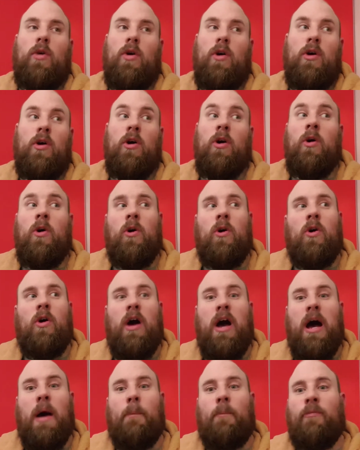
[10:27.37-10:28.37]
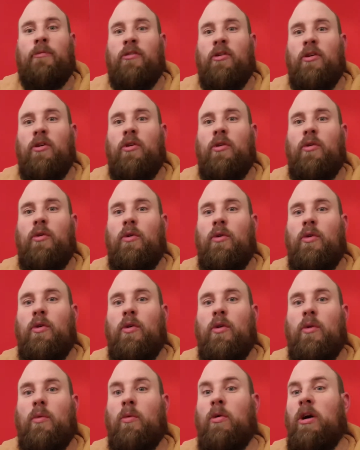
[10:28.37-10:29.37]
or up to
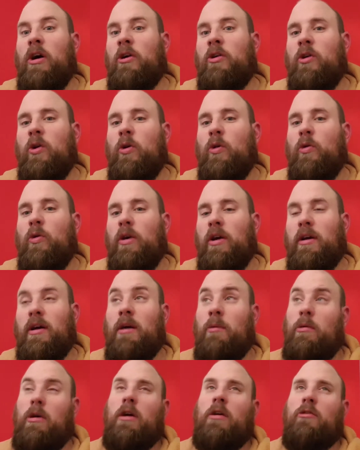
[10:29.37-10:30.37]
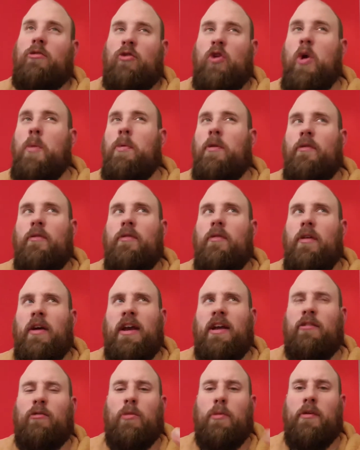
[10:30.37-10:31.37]
what I call a group of
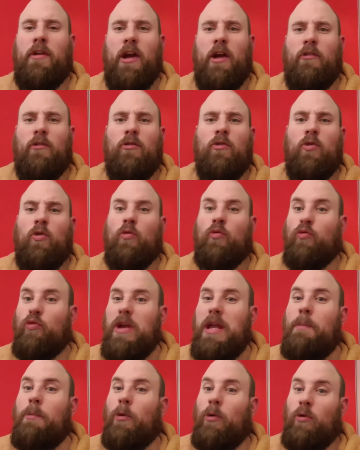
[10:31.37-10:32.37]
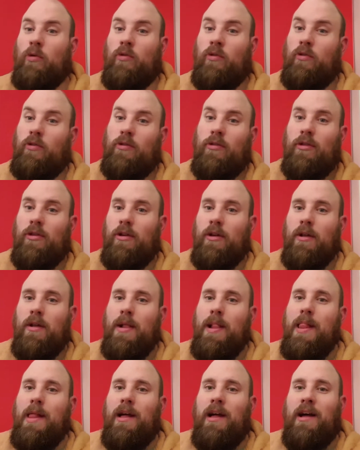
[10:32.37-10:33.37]
characters called reborns.
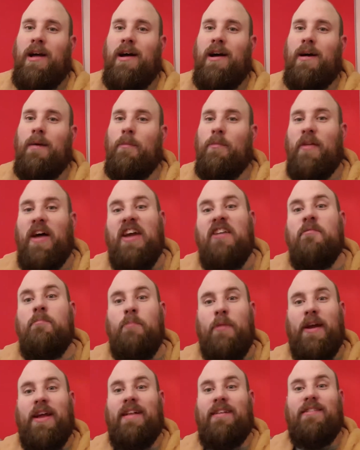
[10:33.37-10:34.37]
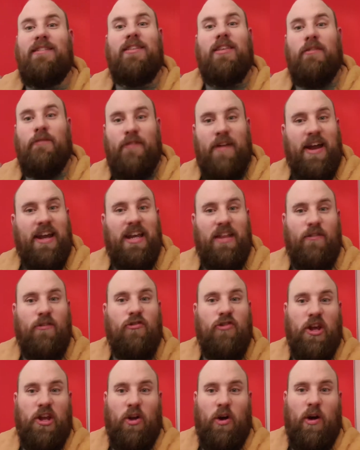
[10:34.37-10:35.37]
They've been to the Valley of the
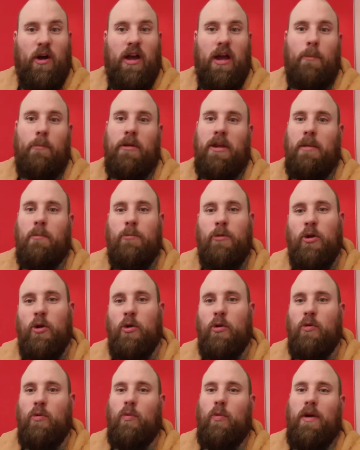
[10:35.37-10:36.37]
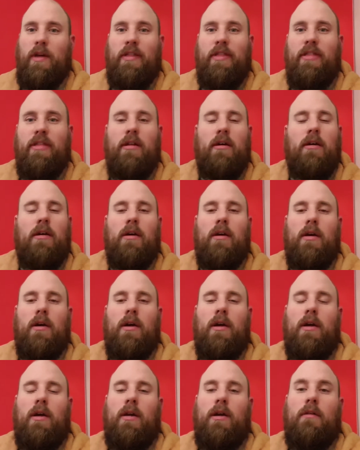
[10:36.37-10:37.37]
Jedi and been imbued with
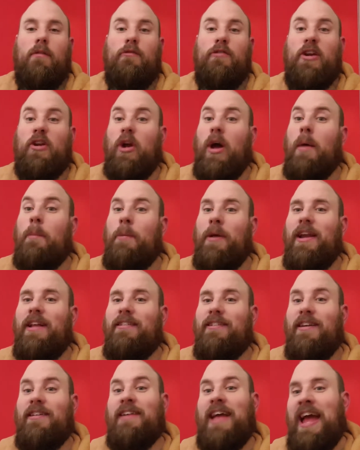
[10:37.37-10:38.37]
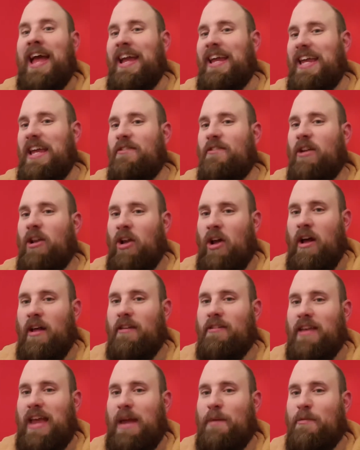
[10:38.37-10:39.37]
Jedi abilities and given
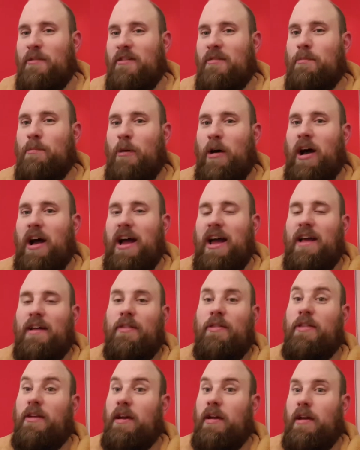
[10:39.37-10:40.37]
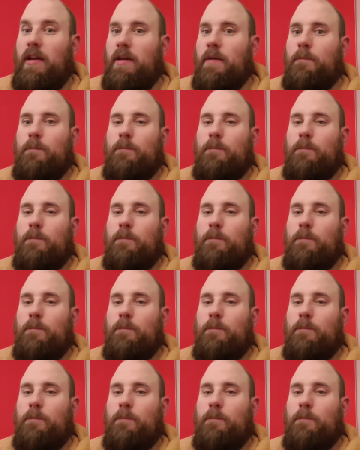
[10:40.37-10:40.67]
lightsabers by the